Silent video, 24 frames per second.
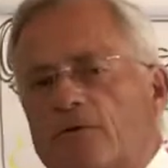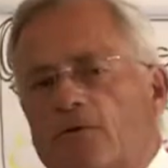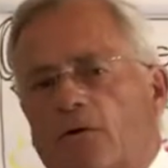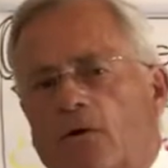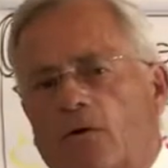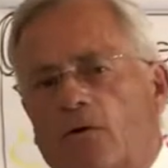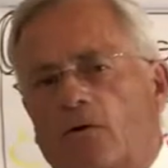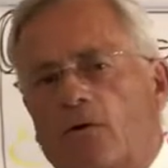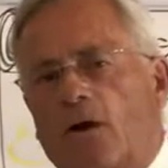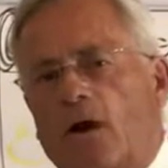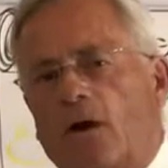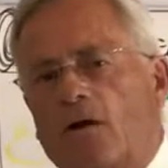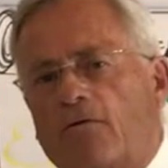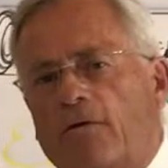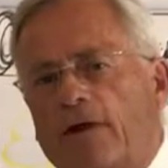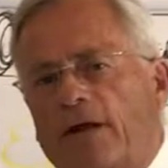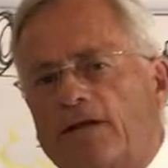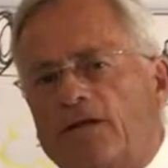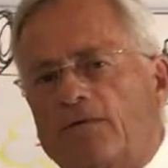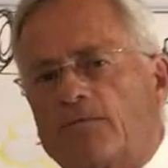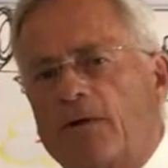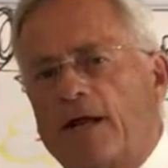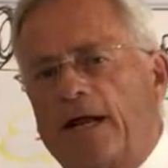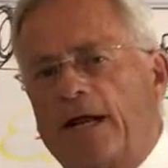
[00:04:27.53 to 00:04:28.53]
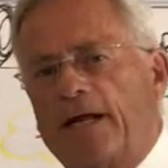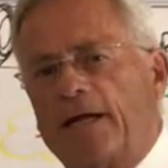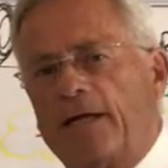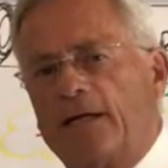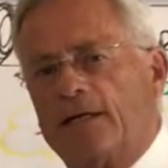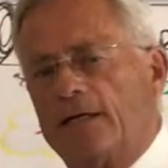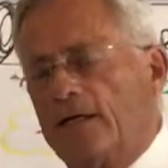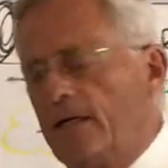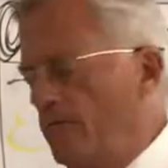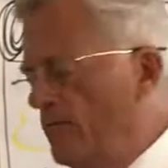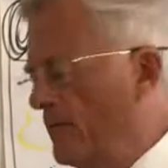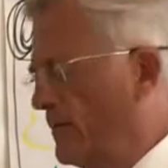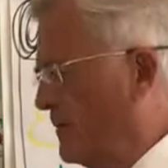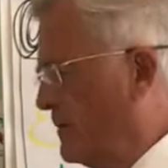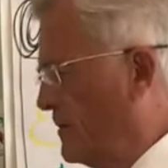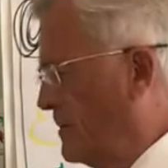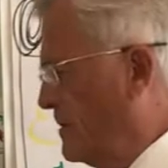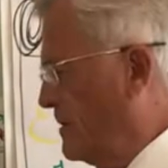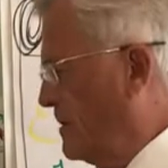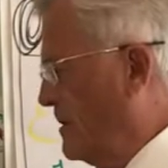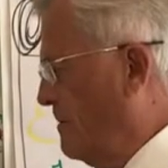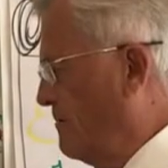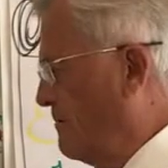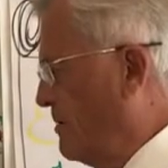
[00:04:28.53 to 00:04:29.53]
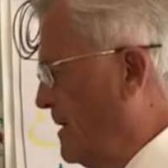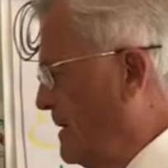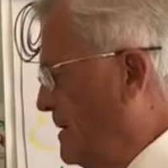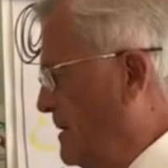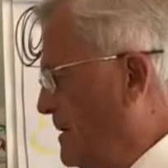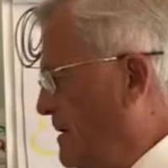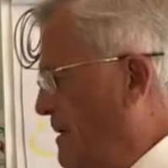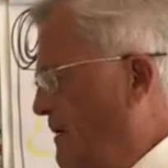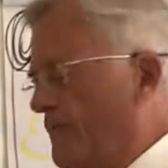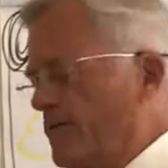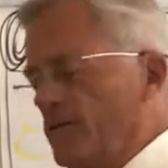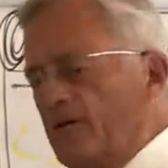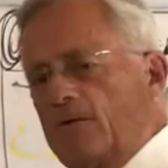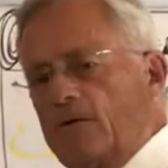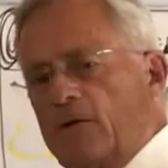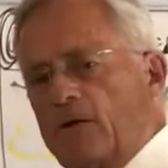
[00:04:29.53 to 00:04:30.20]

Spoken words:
called long-range planning. That was a completely different